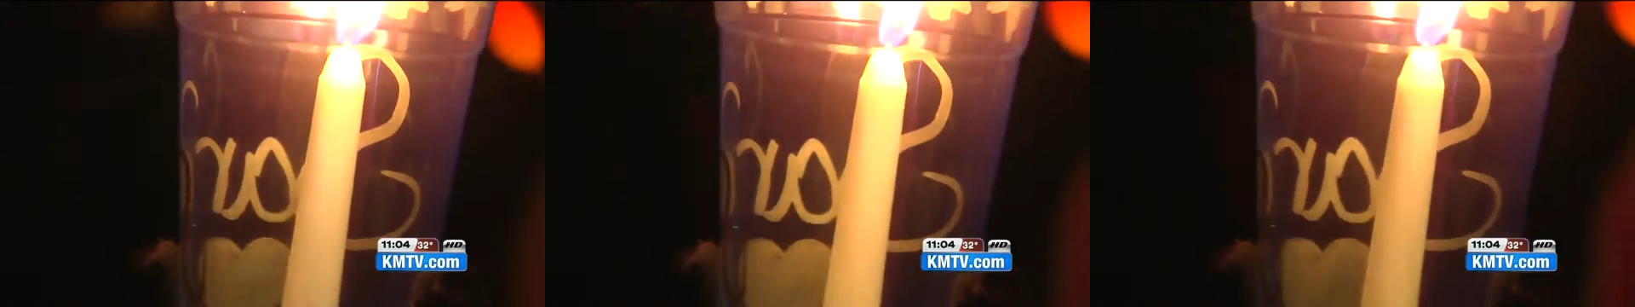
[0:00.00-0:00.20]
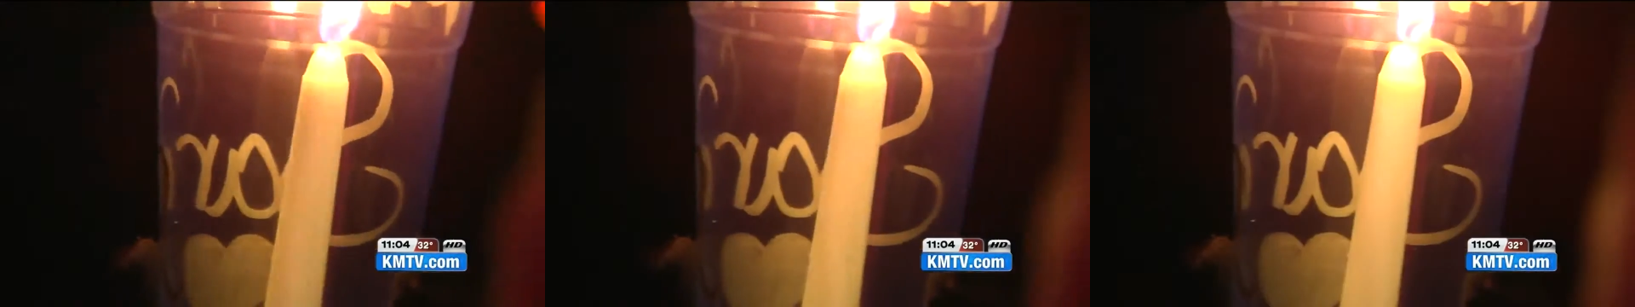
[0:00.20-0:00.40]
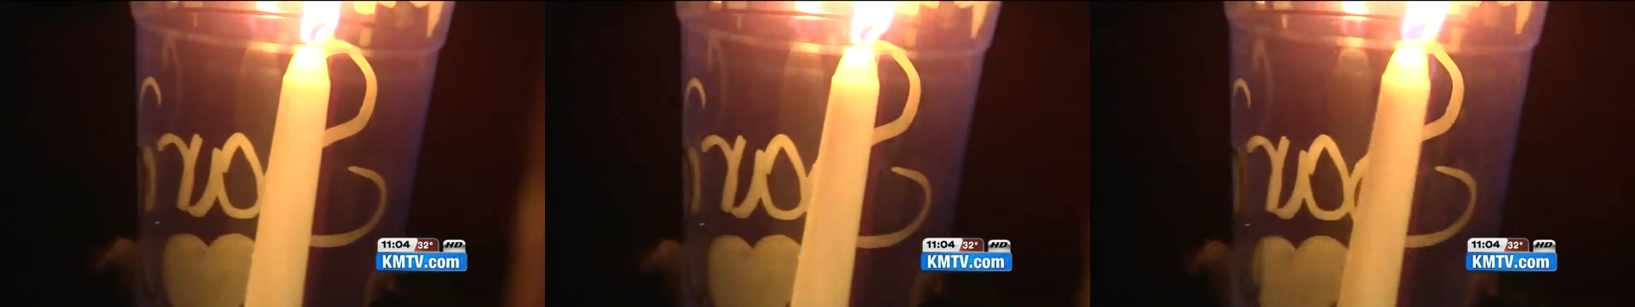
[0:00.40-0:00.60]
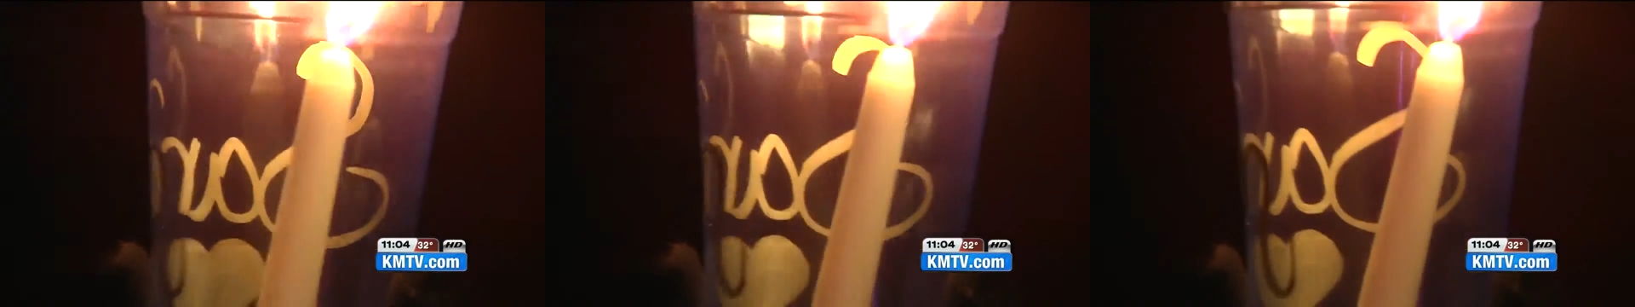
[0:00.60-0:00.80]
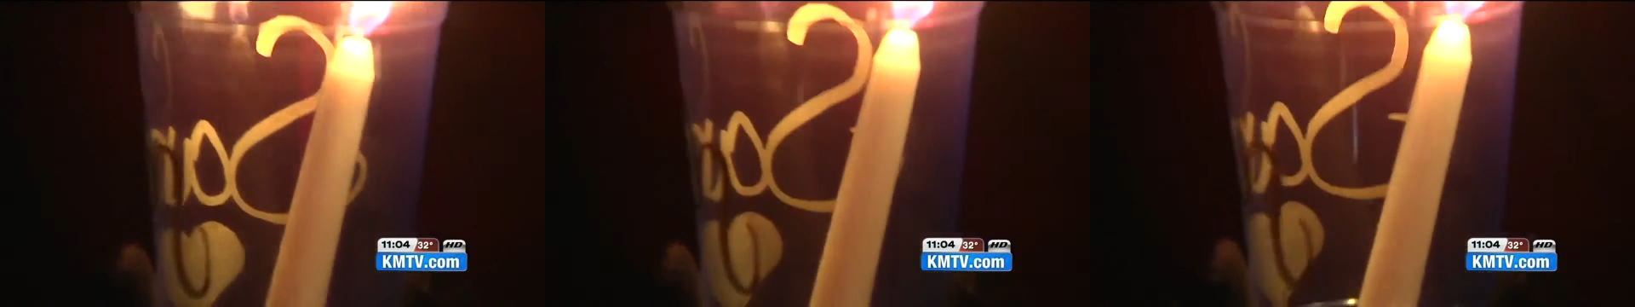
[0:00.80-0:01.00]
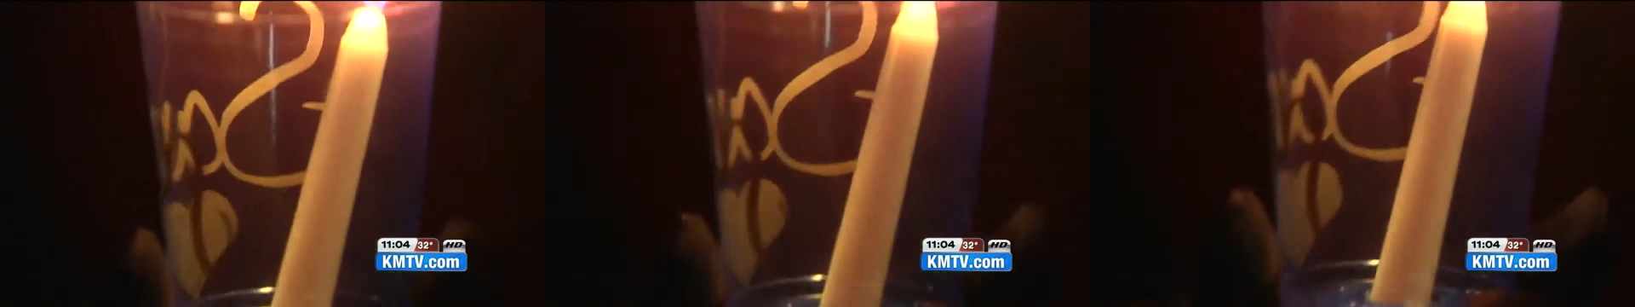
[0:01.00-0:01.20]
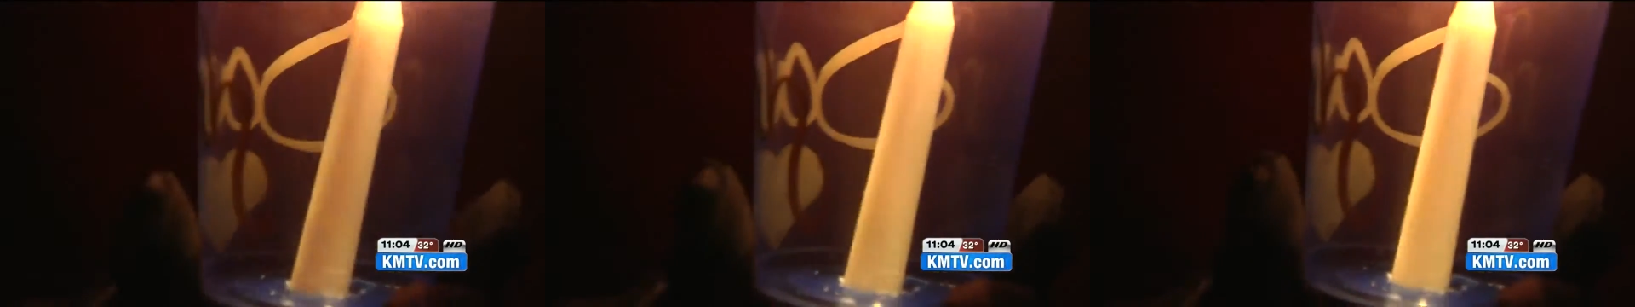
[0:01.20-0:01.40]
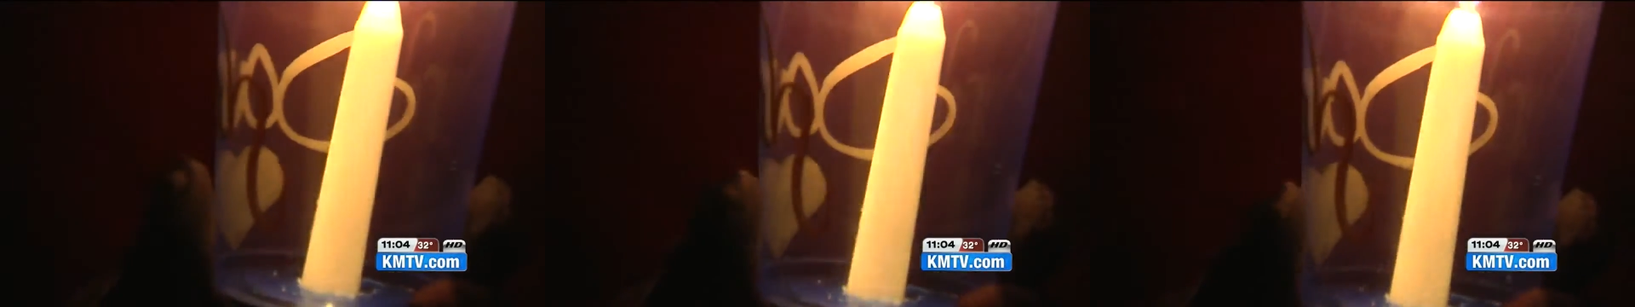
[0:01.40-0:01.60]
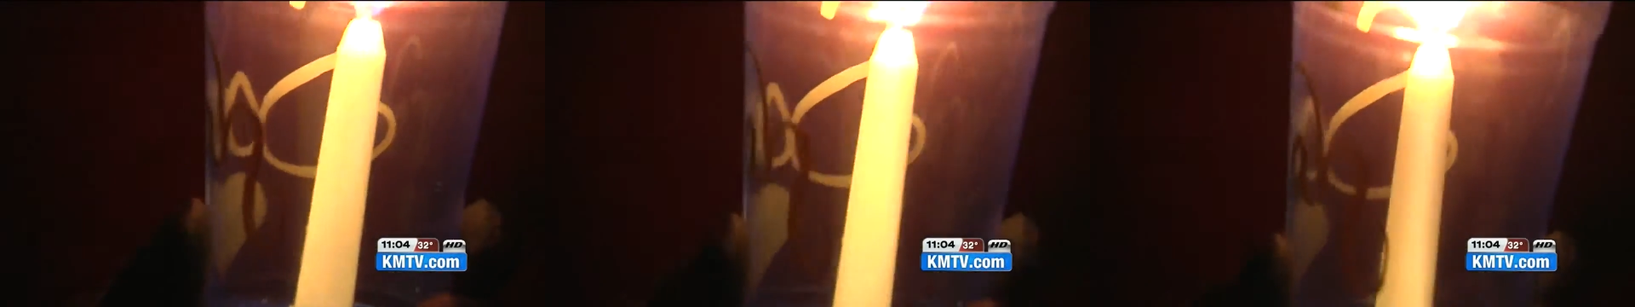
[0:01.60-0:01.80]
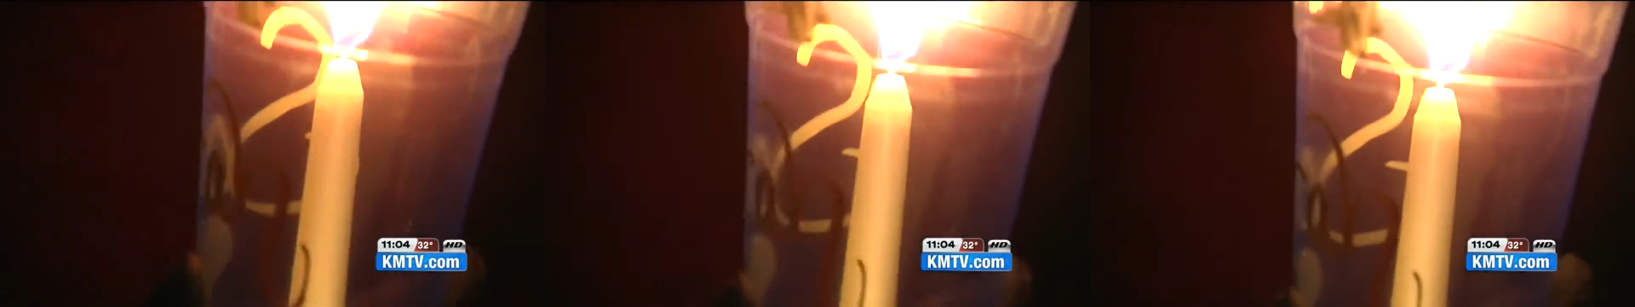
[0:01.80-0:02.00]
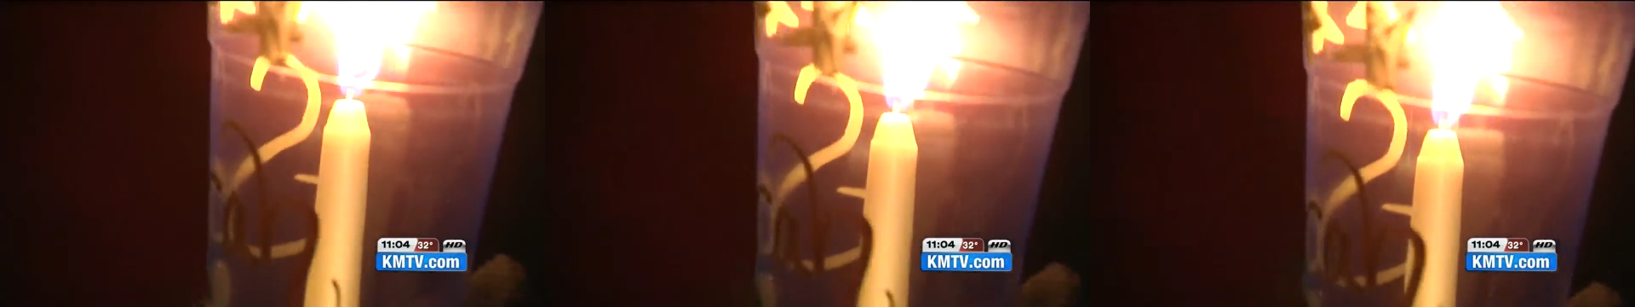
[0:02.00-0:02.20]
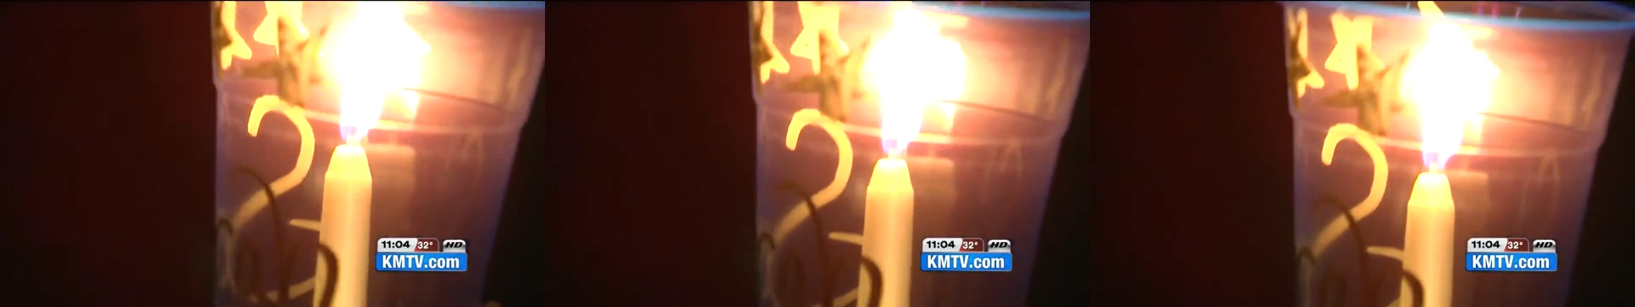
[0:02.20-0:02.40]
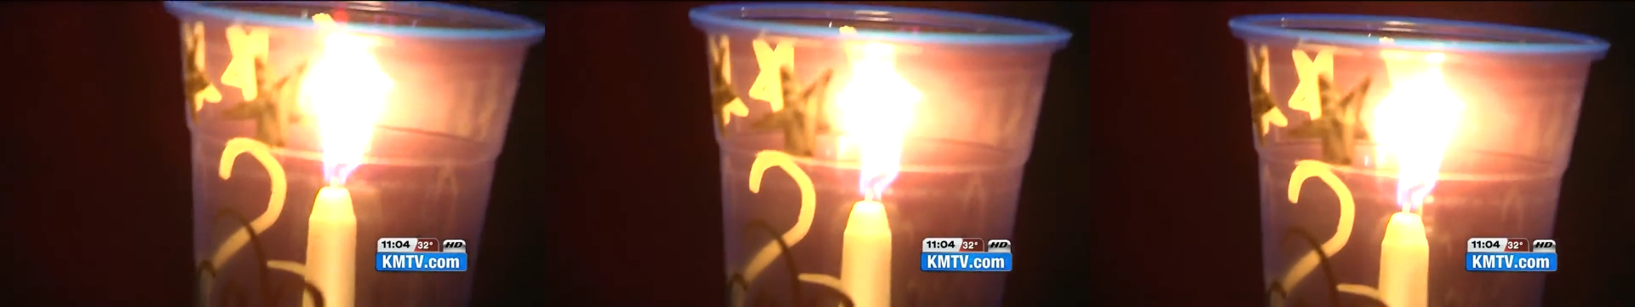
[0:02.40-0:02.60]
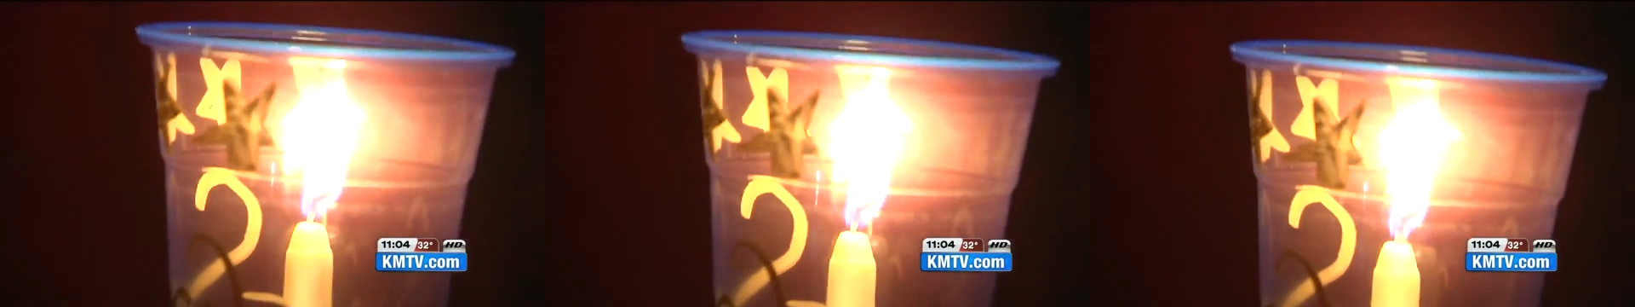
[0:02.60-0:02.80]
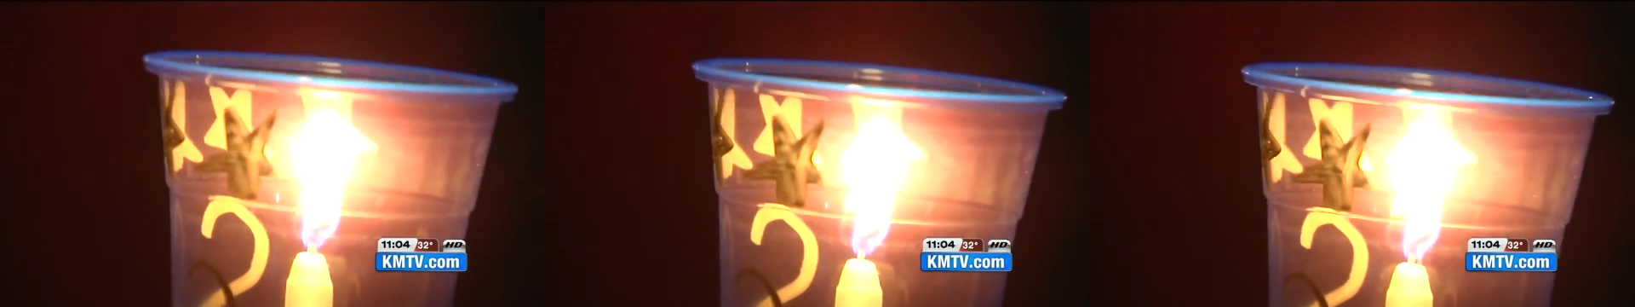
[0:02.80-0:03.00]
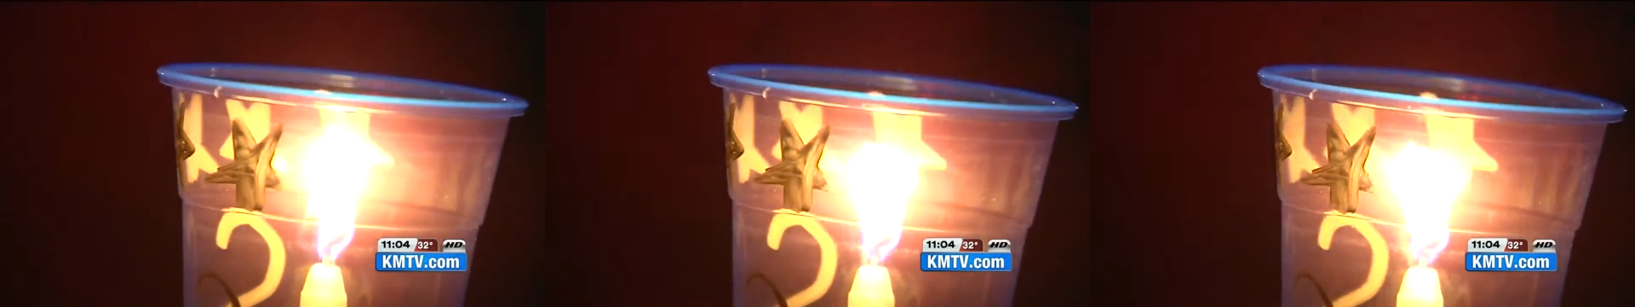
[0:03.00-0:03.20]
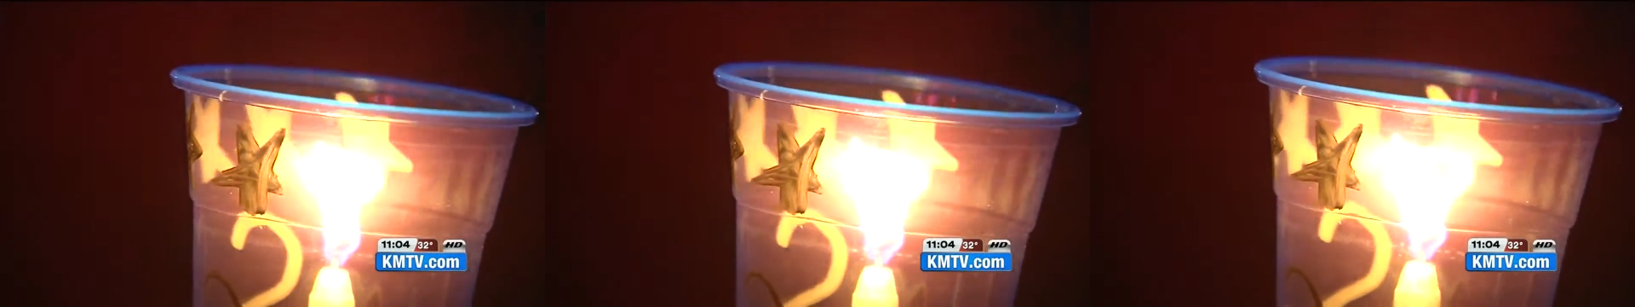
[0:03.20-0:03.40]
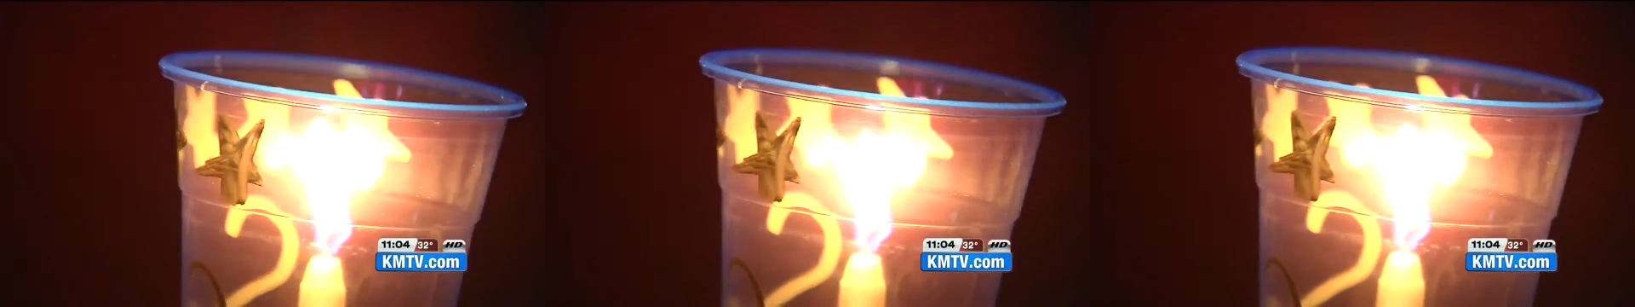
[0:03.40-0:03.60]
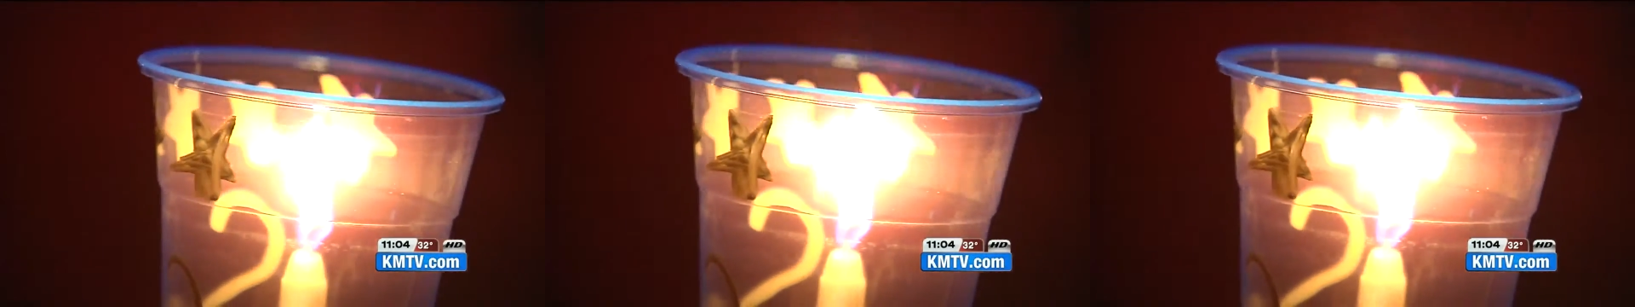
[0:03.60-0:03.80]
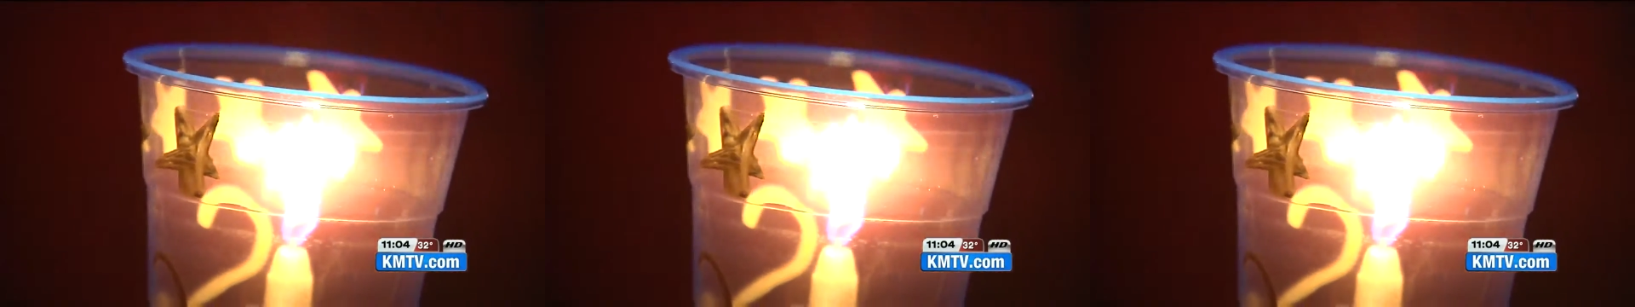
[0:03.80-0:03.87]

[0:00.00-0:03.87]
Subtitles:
No face is visible, so there are no lips to read.